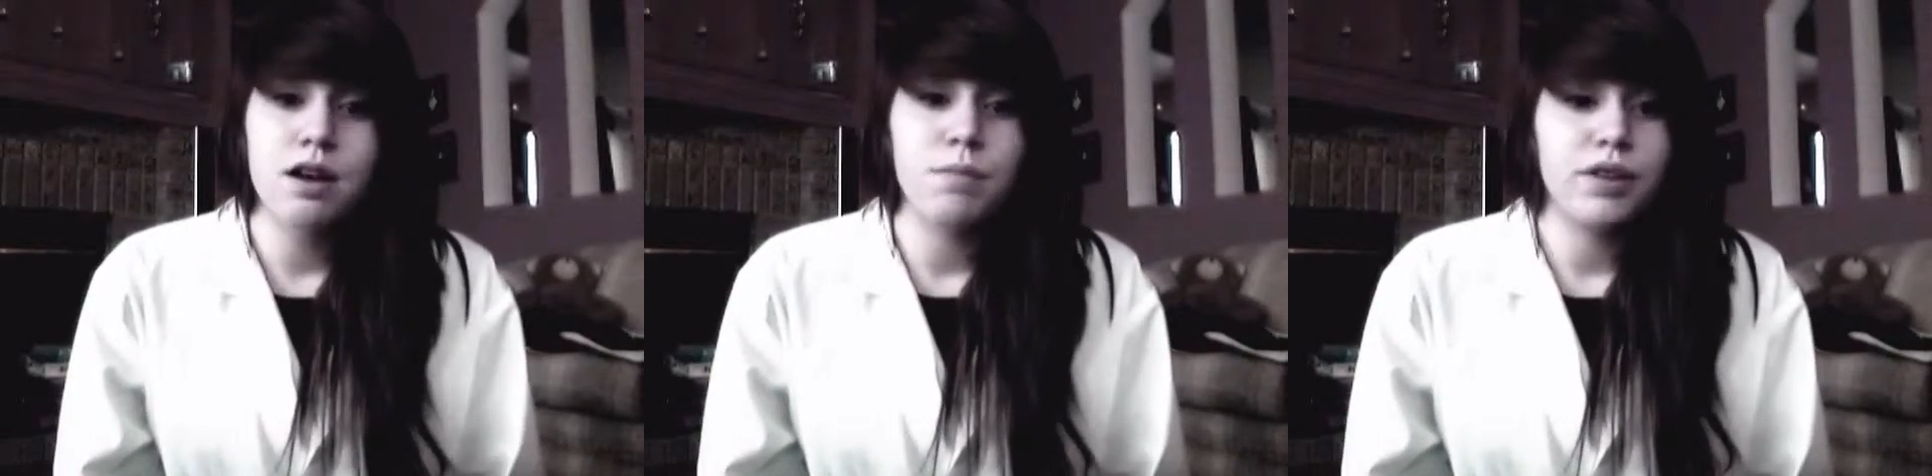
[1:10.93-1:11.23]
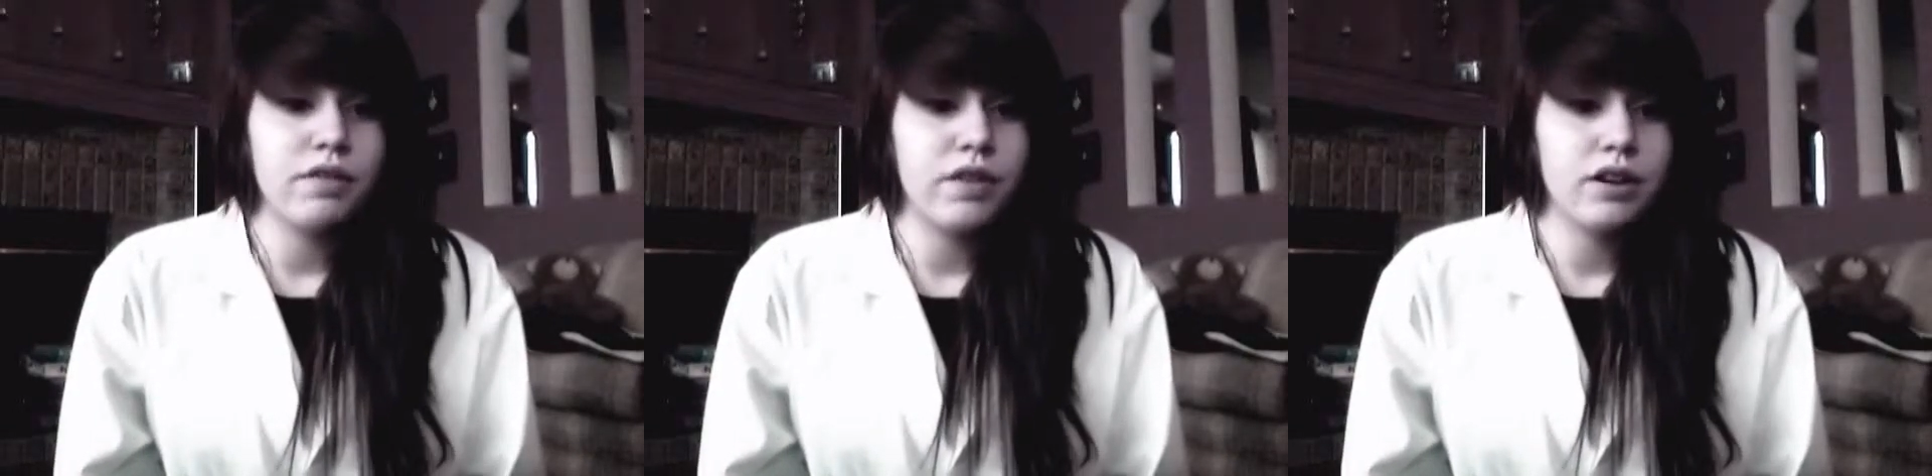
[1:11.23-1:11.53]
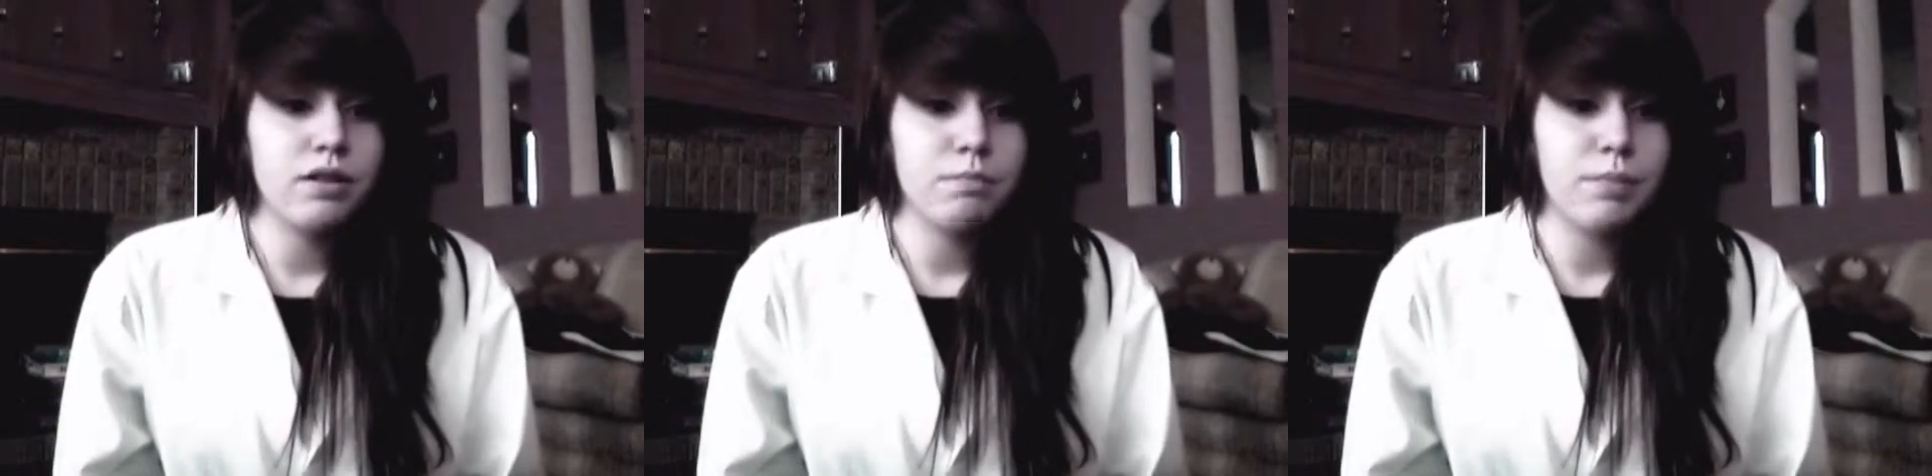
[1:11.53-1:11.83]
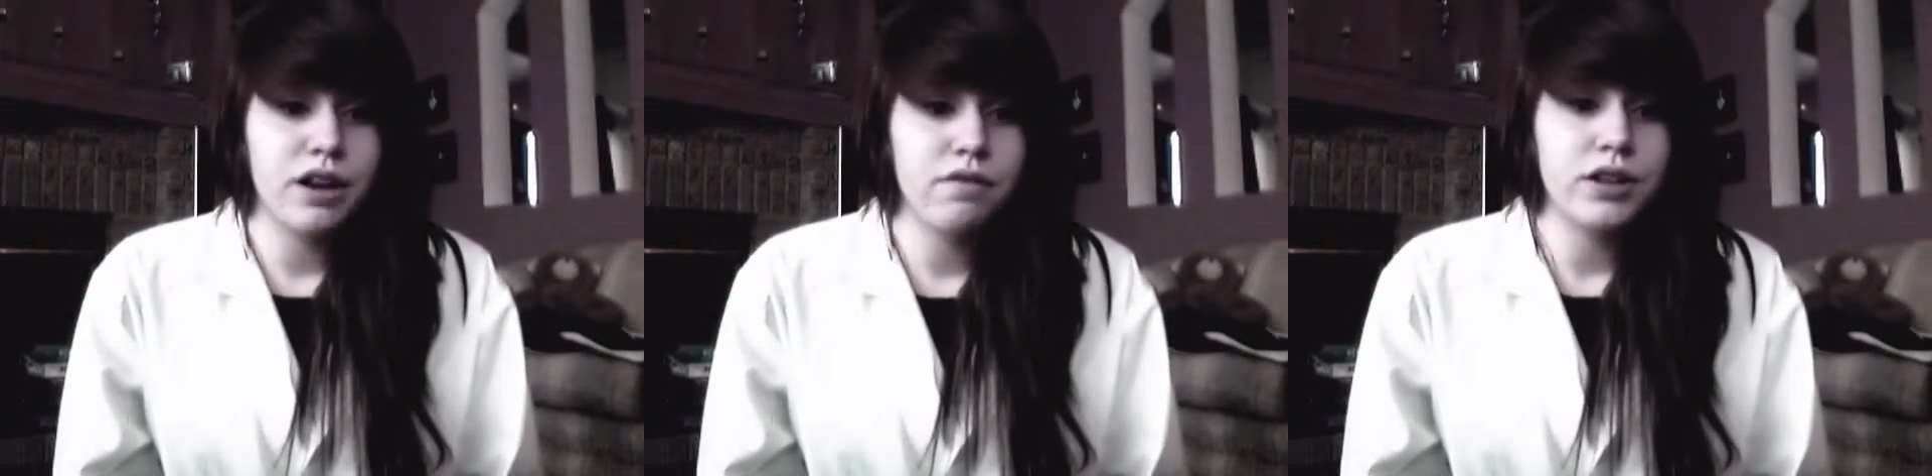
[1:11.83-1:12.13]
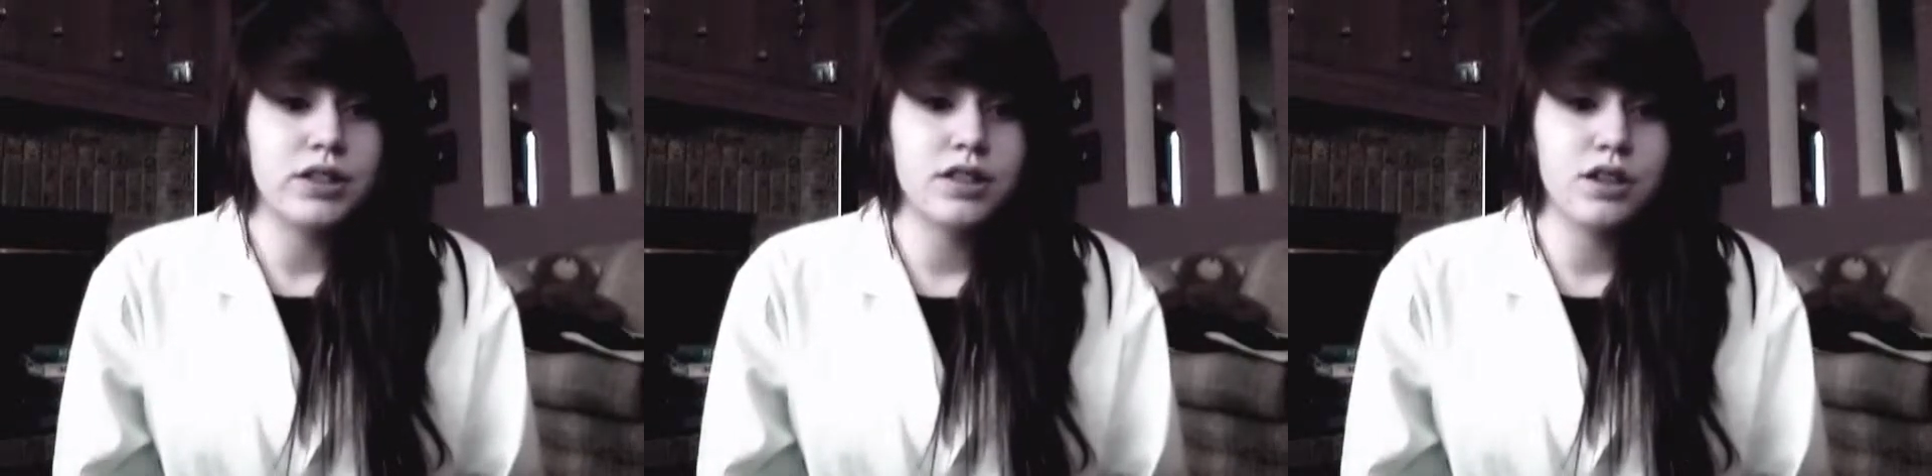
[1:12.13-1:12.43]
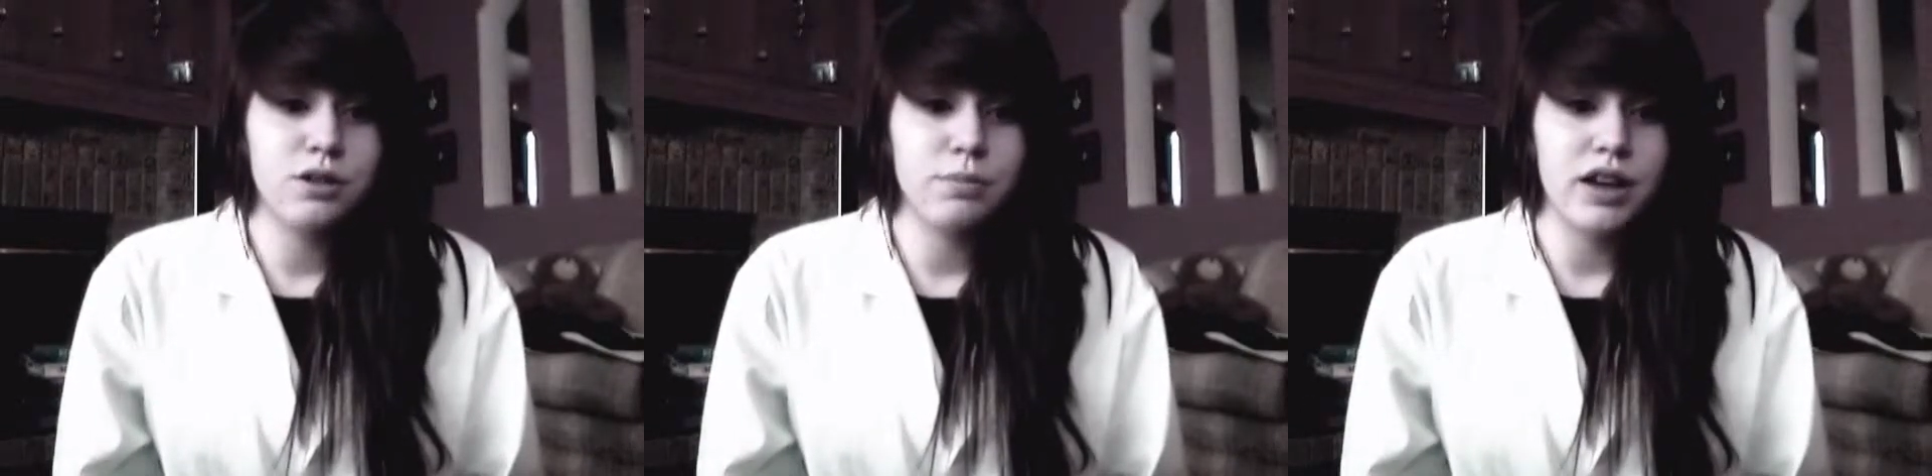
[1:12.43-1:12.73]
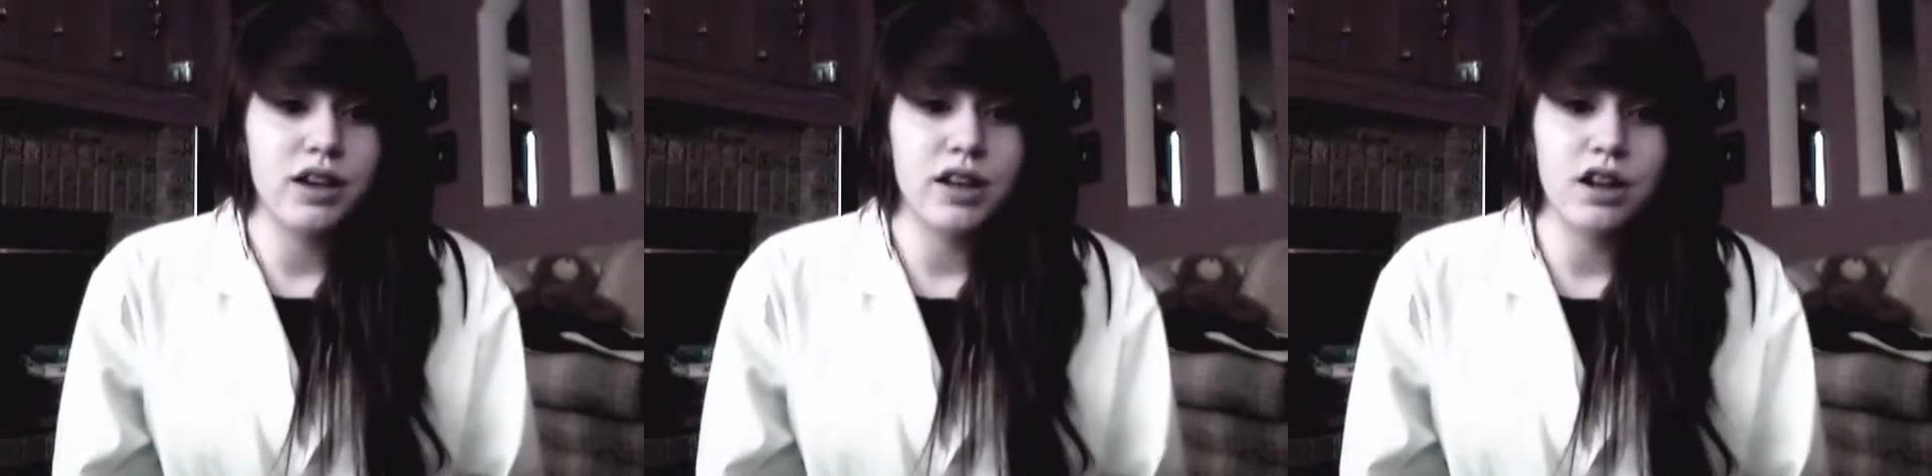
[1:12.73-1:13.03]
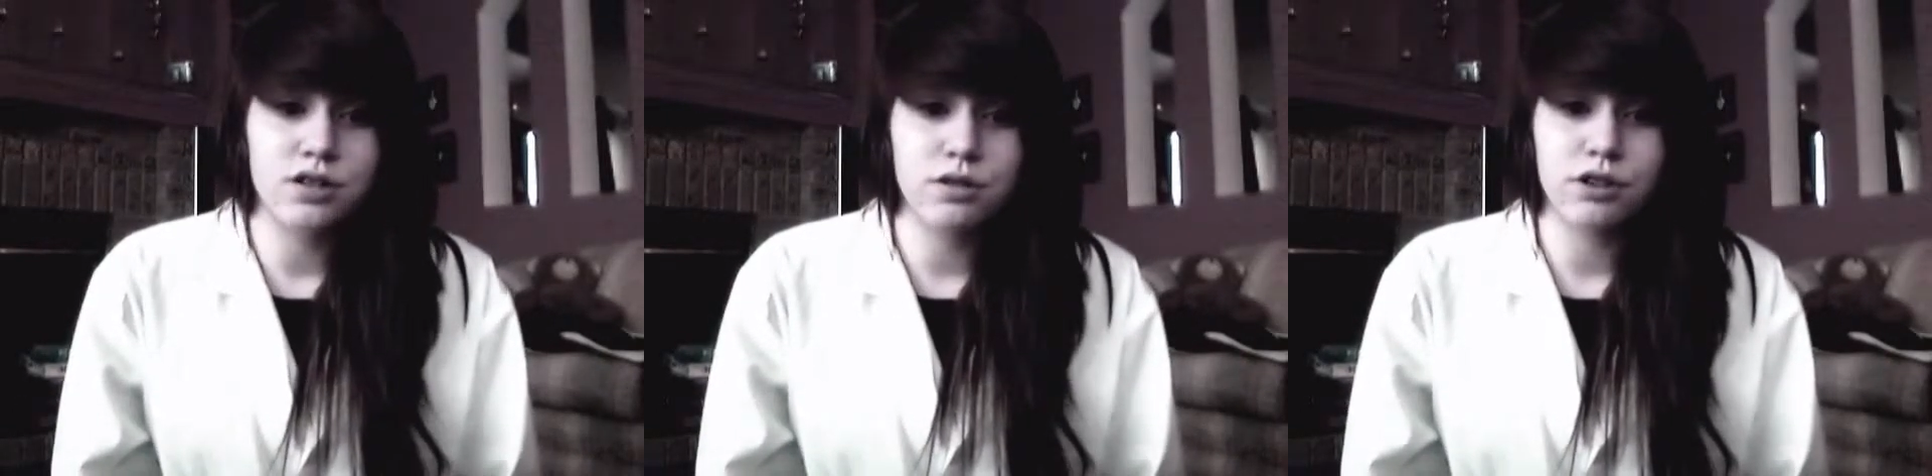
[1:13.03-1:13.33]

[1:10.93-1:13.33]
but the benefits to humanity are so